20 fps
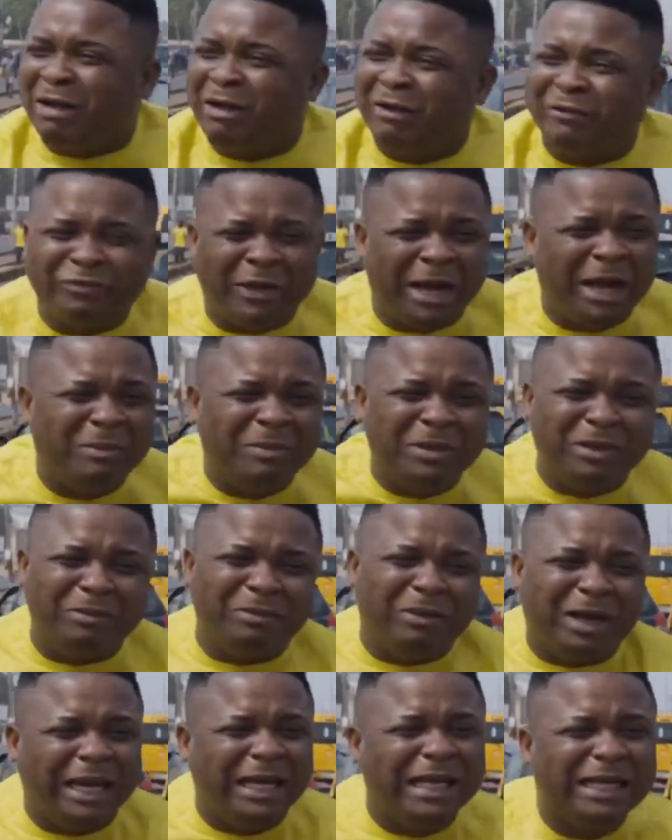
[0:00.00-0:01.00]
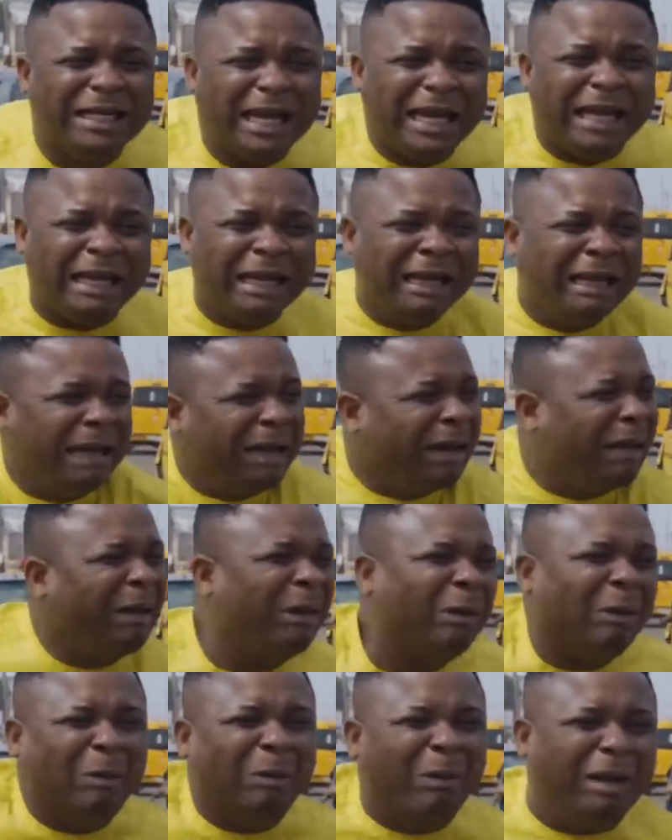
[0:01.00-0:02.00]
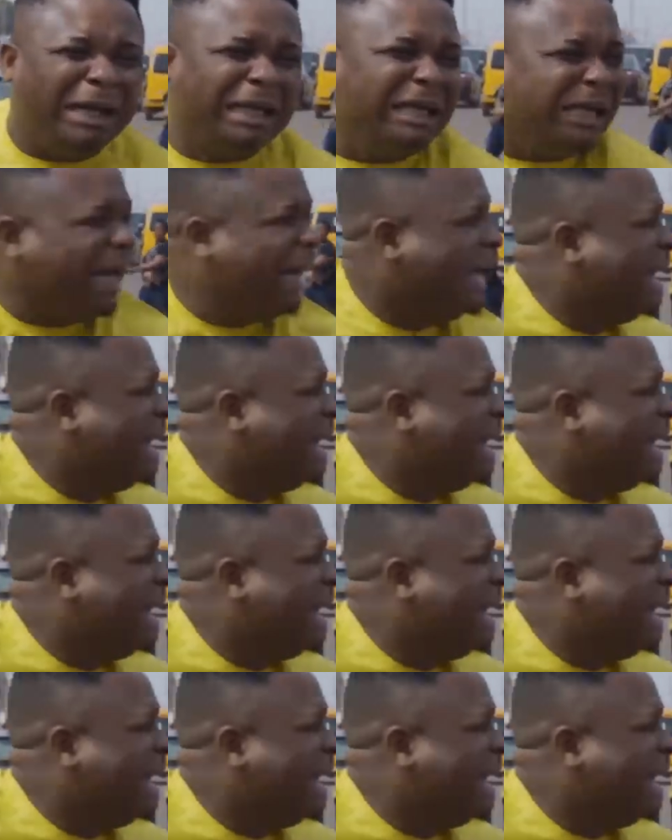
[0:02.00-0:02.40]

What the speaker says: go find me one day. Oh,